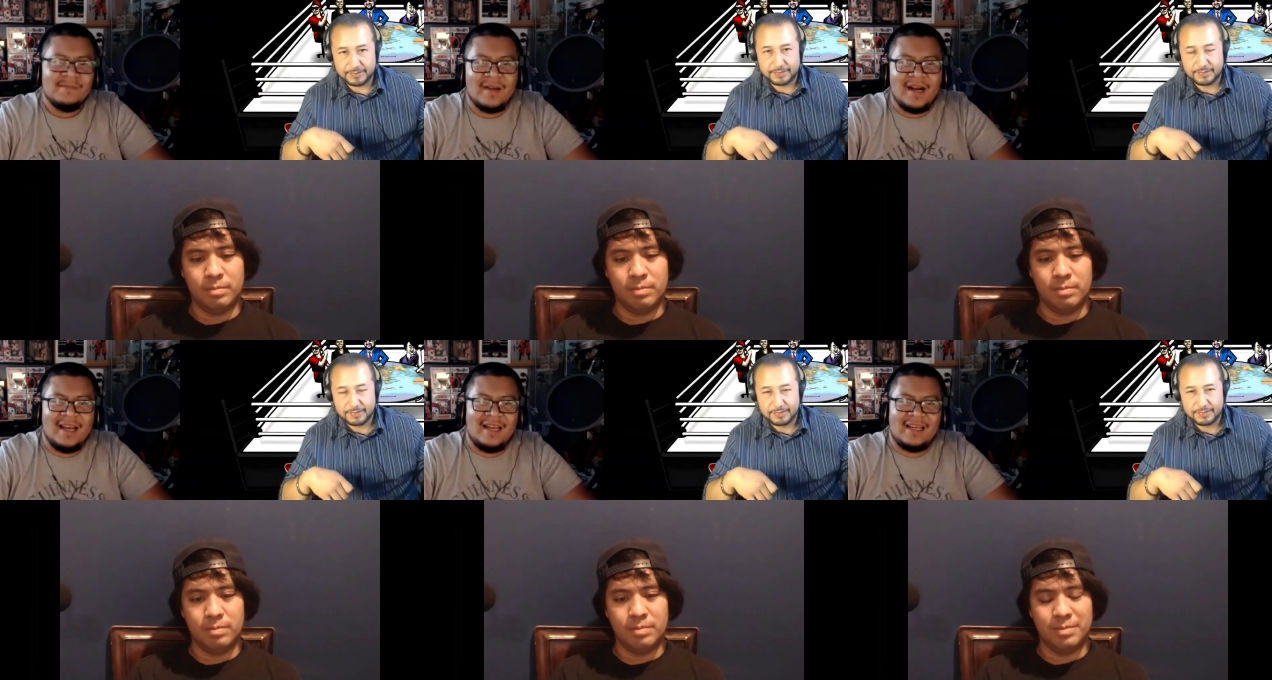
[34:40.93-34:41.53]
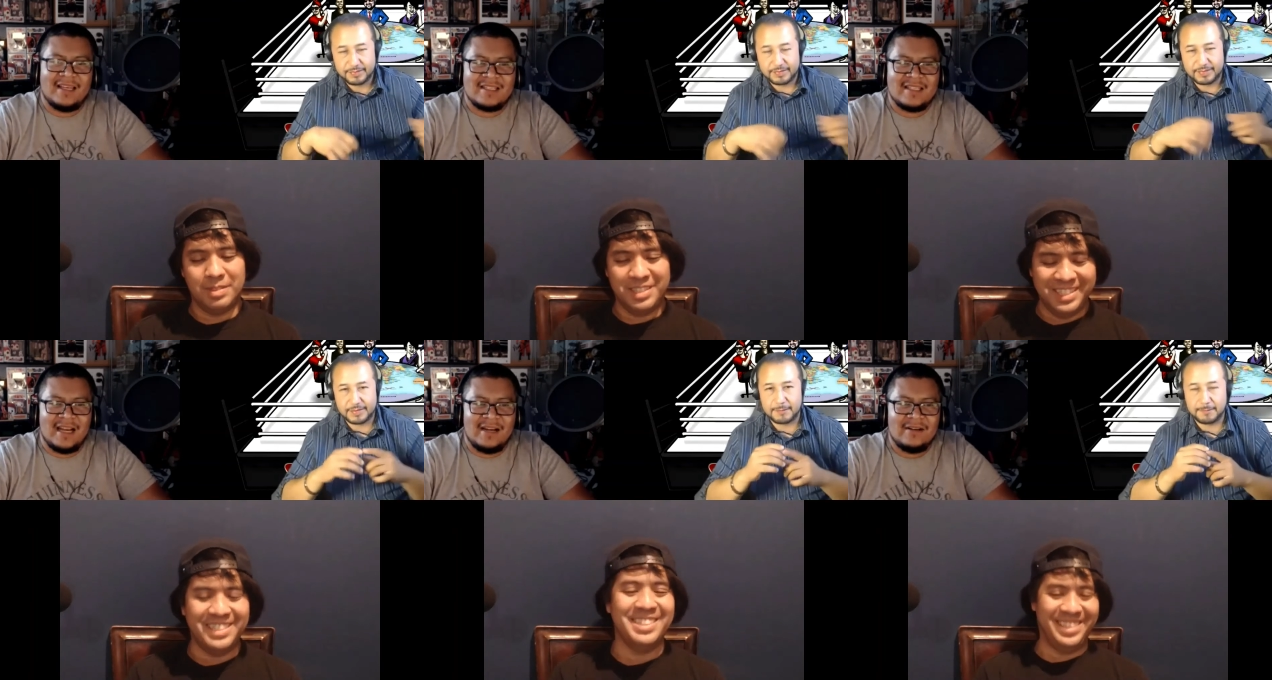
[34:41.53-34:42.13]
Speaker 1: I like his
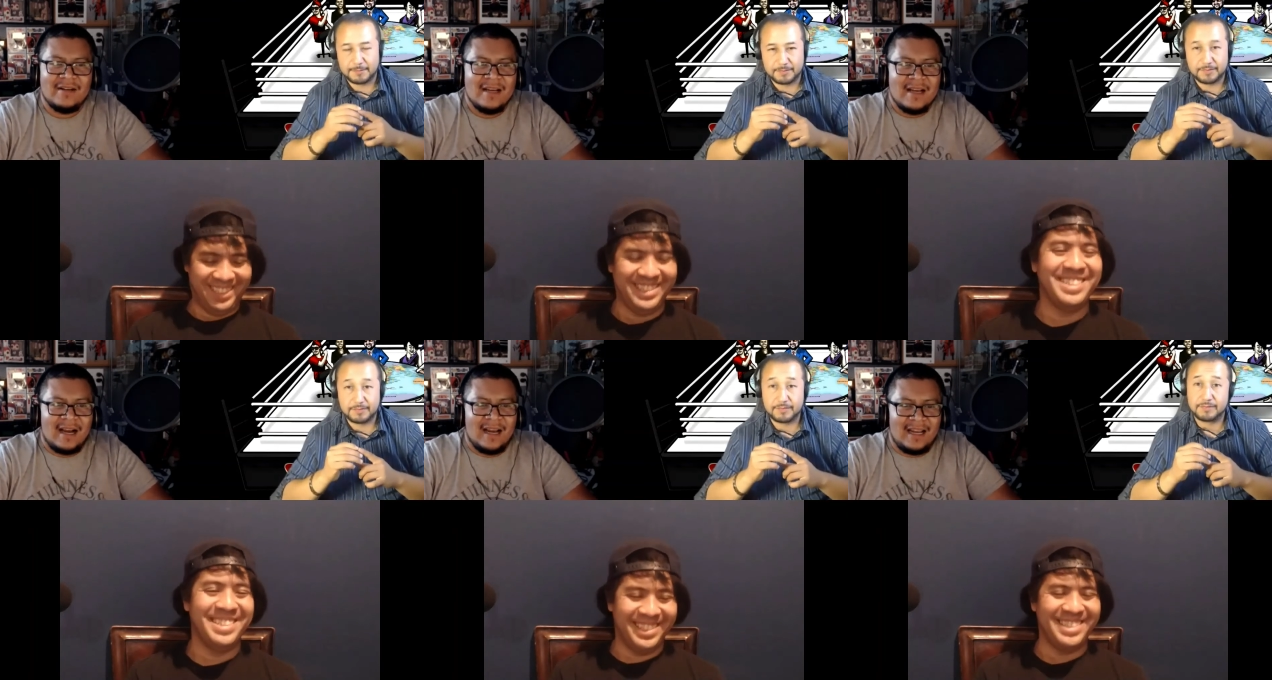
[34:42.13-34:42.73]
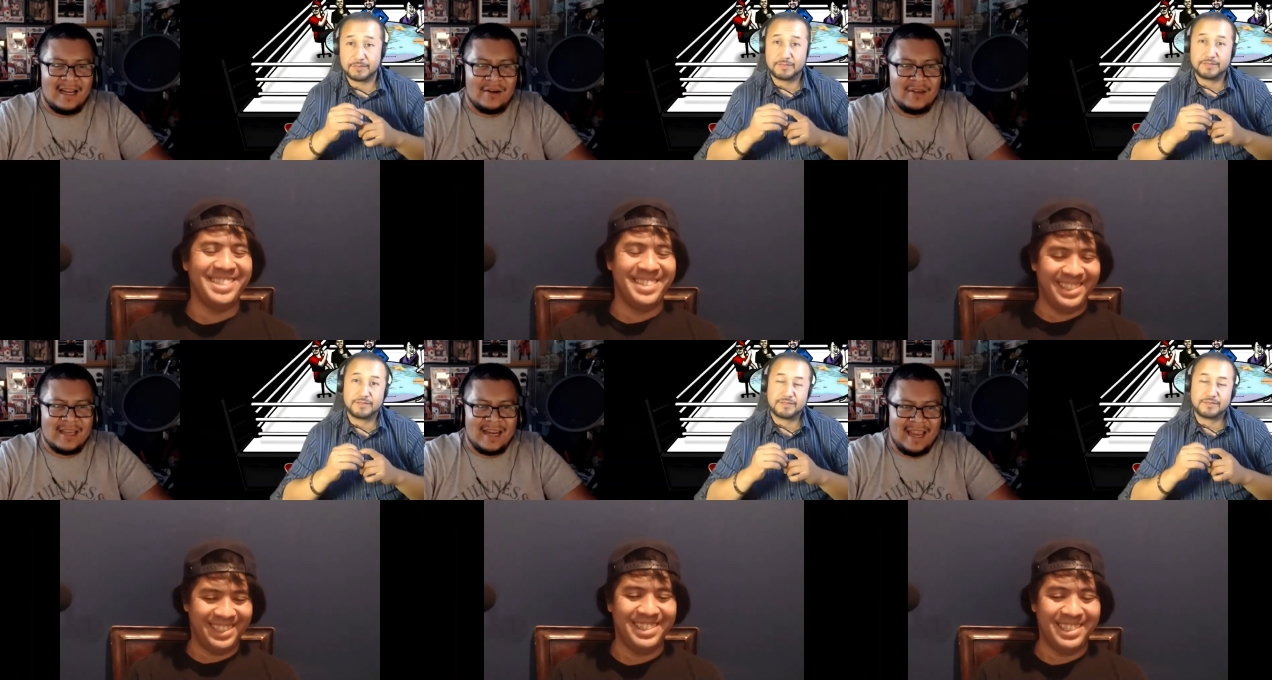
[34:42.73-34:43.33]
style. I like how he
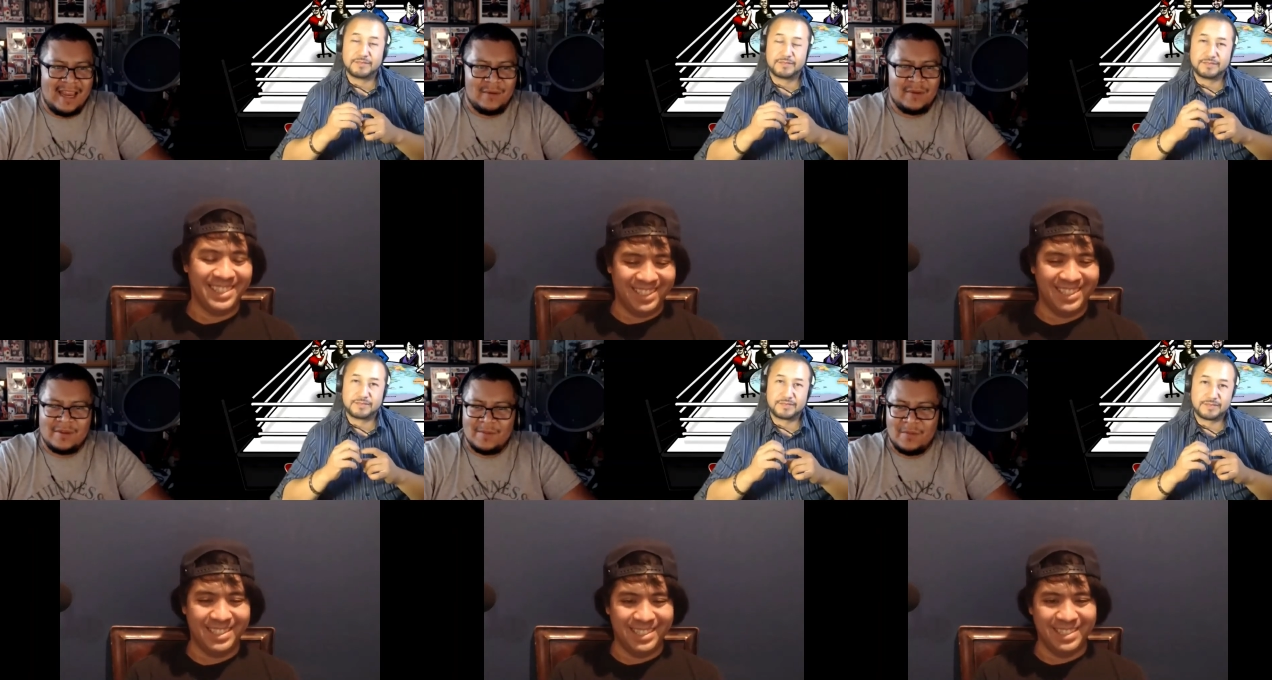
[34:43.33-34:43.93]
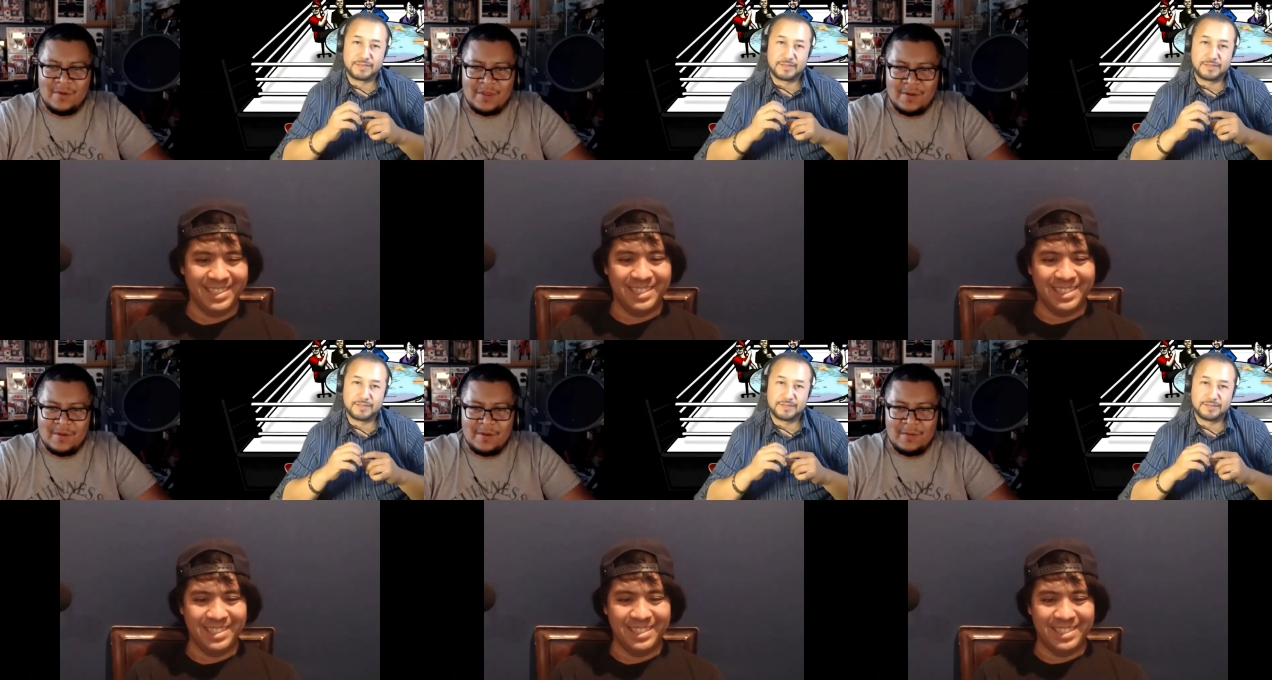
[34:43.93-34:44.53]
can hang with the with
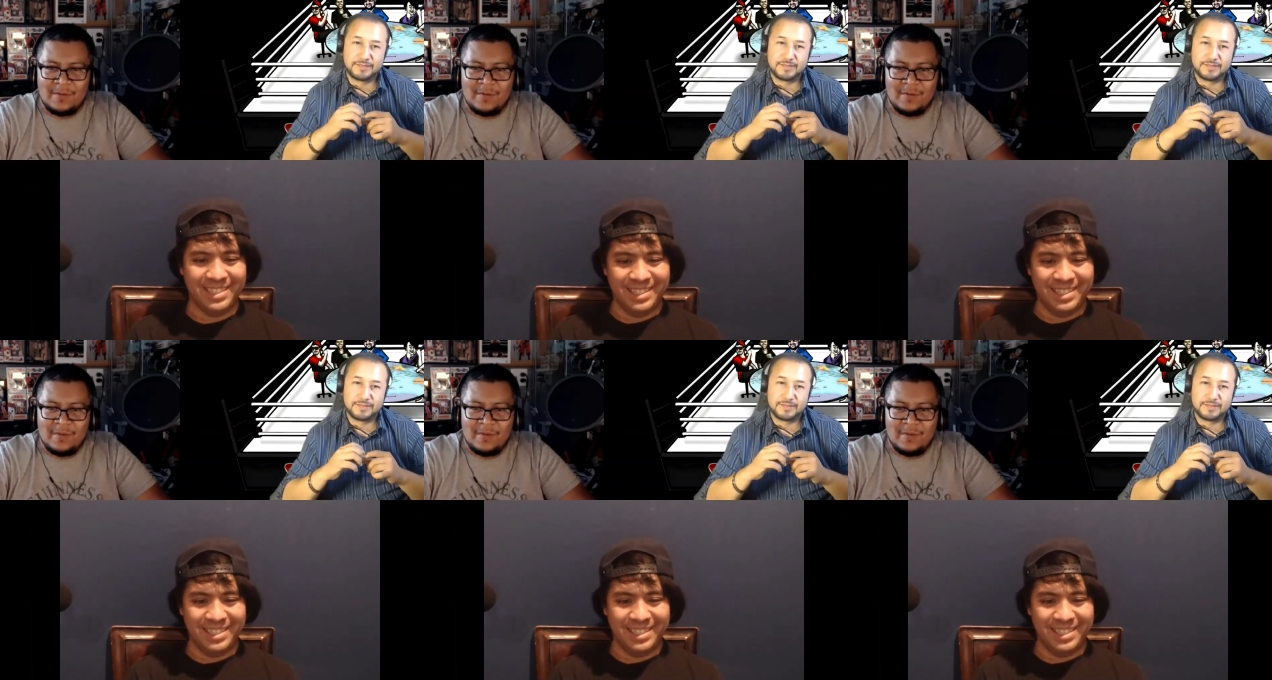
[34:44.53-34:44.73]
the